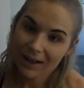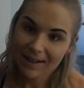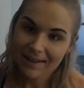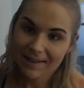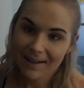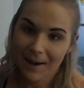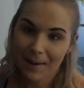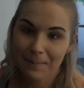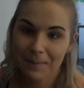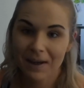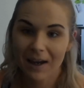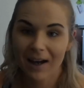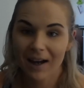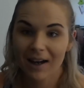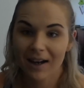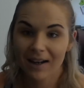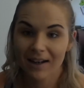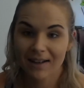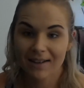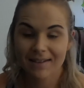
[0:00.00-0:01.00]
What is up,
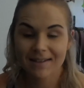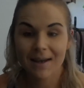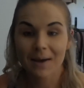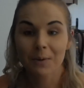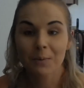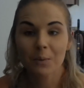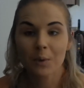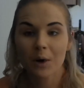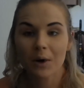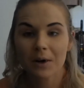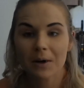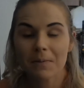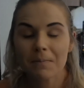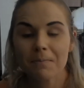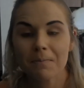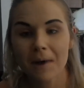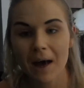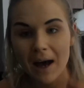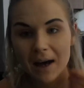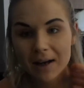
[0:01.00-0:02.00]
guys, and welcome
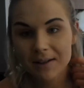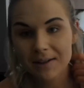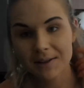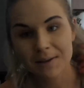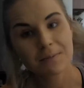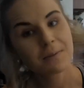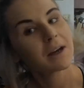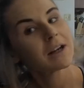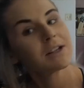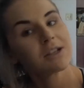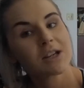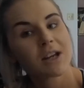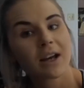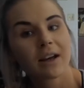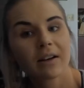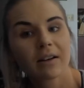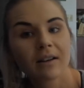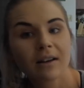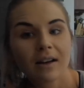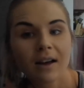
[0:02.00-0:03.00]
back to my
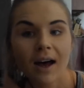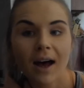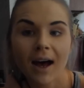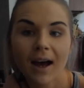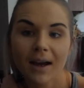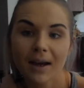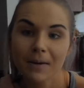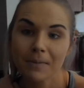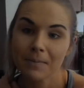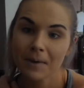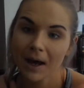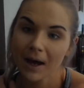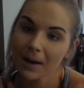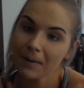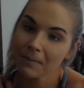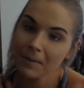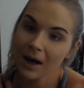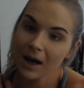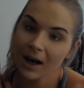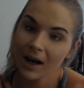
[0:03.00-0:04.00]
channel. I
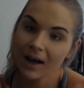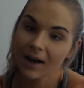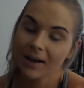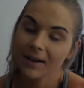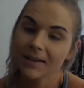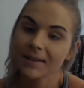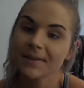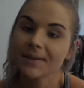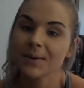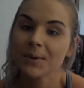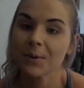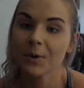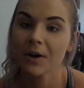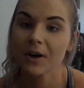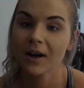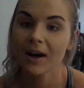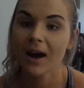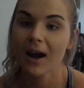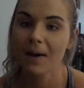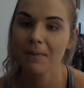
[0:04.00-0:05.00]
am Haas,
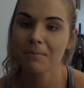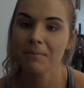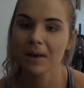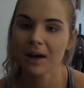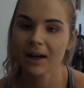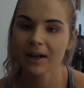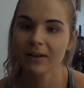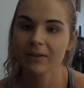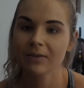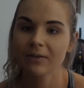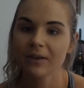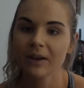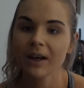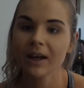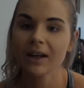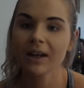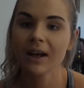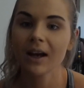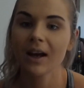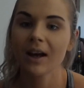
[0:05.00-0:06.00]
or M Body
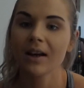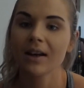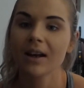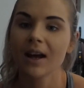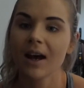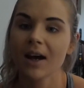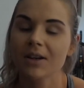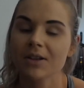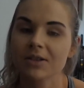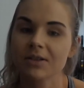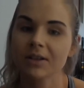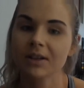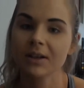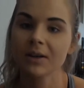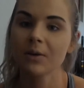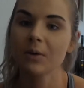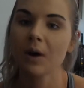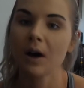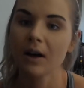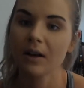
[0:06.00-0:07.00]
Fit, a nationally
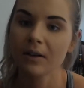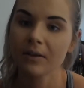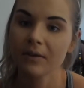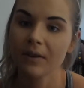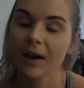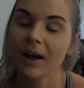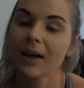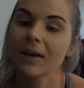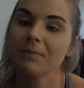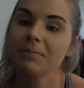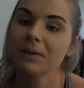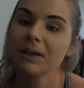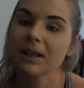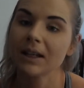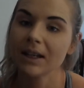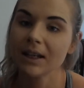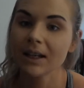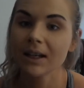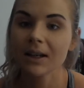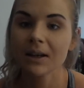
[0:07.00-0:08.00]
qualified
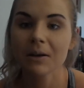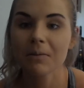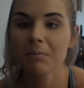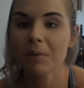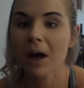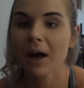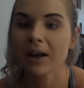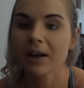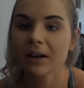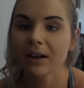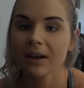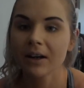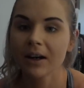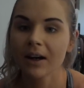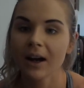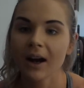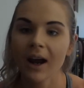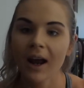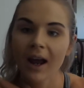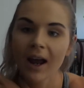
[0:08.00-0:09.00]
bikini
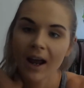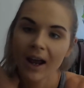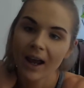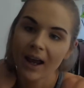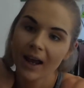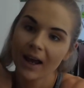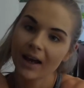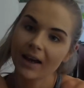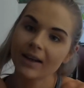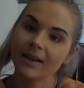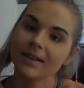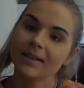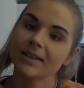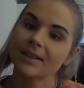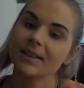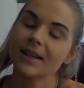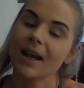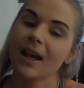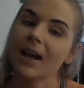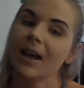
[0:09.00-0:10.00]
competitor and
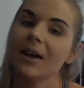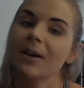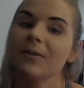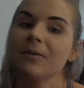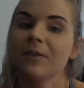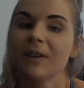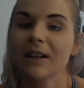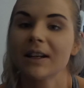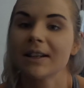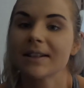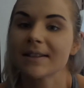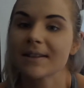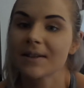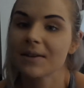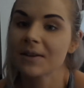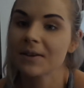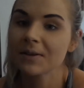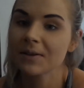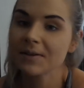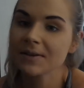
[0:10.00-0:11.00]
a fitness
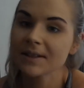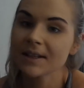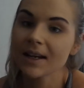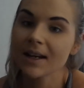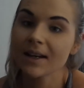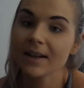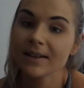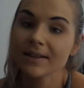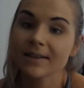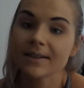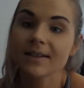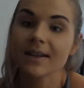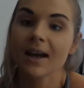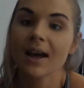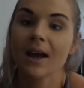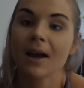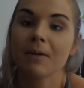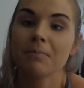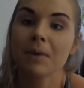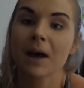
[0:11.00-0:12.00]
enthusiast
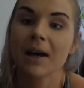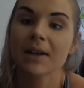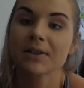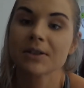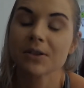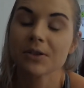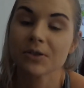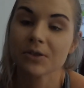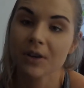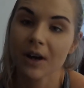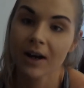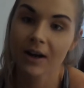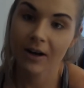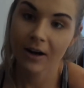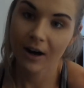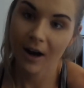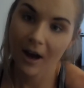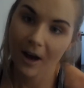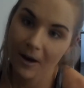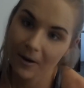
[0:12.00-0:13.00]
and master
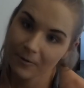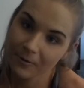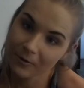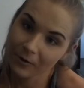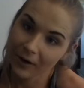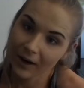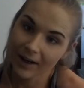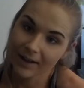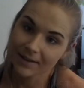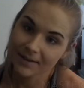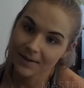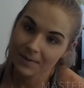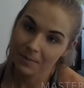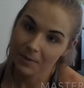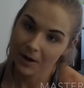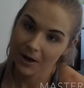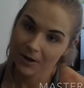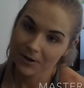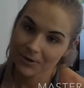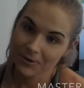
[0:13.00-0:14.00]
trainer of Raise the
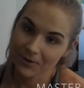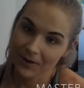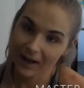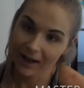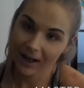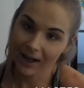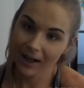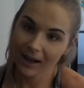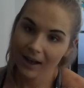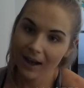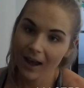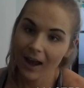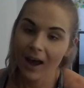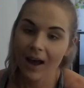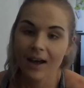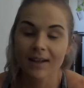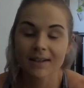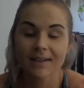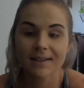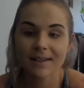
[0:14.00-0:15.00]
Bar training.
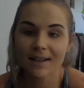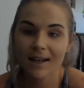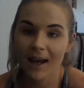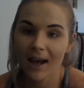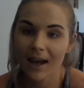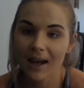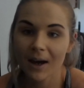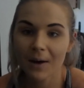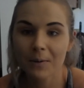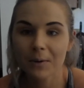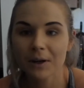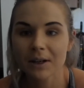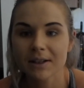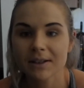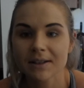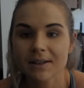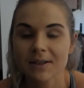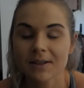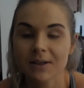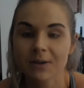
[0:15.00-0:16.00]
Today I
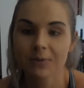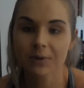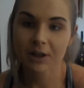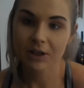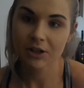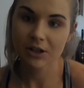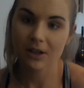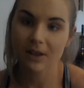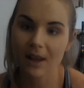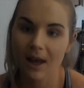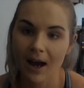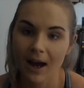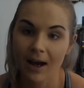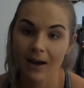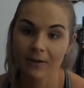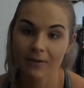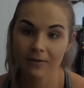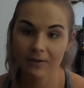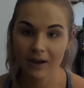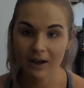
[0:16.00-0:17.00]
wanted to do a
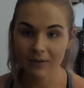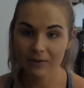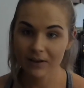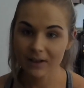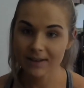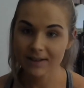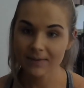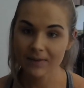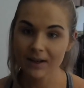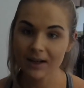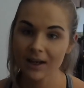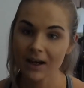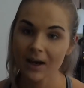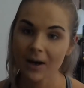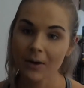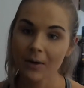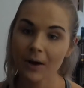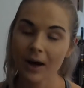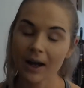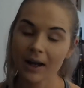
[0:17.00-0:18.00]
July favorites video.
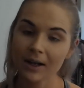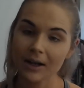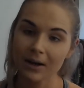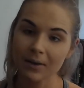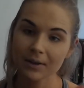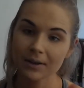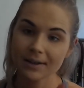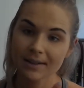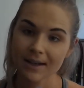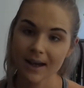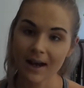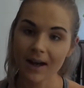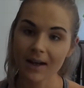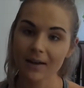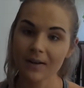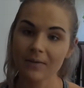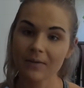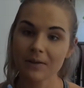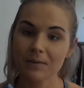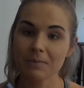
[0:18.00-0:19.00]
I know it's kind
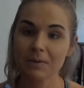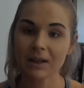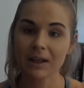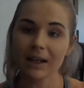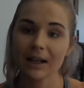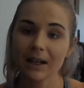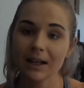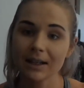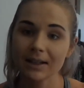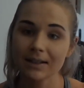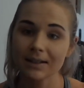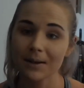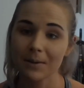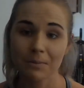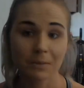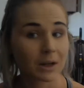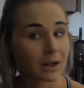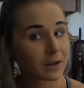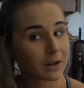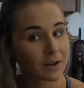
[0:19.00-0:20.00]
of the beginning to
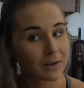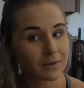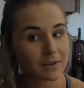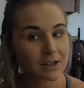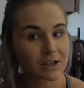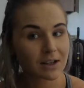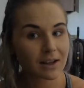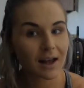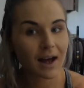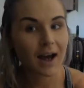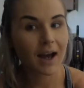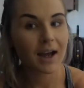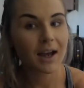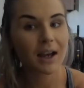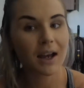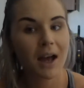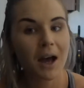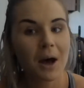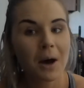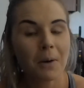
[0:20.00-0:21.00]
middle of
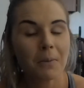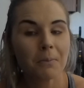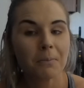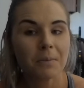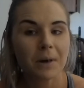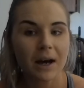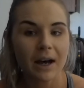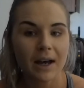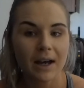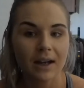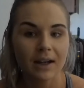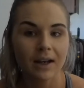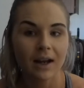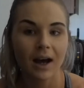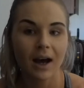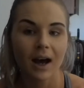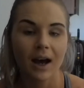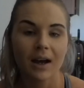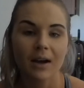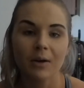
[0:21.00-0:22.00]
July, but
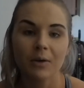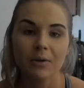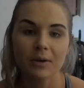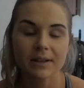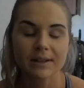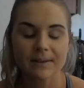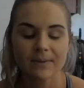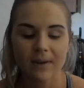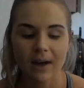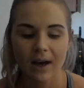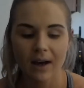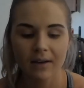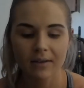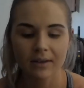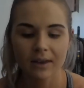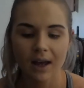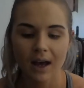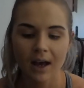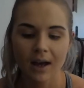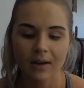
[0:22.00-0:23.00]
I always
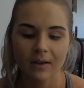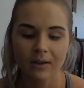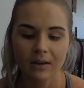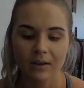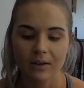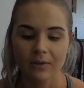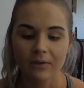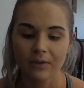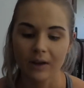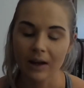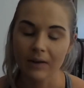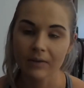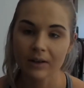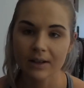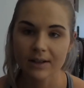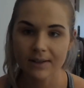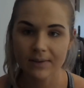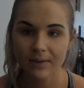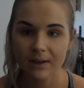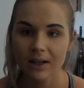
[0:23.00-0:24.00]
found that the
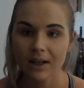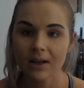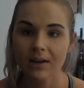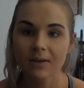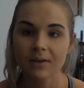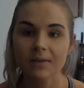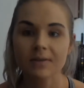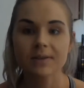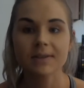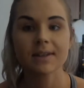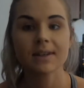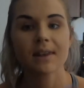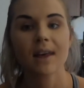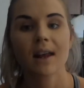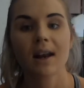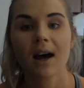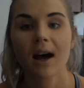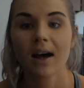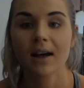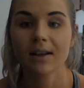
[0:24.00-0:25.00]
favorites videos
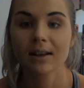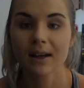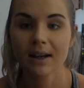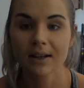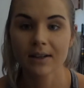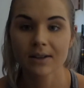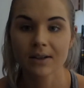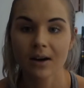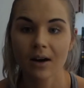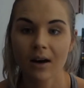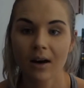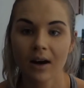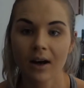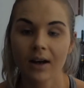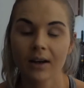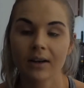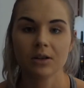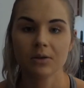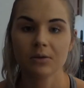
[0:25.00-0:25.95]
that I liked on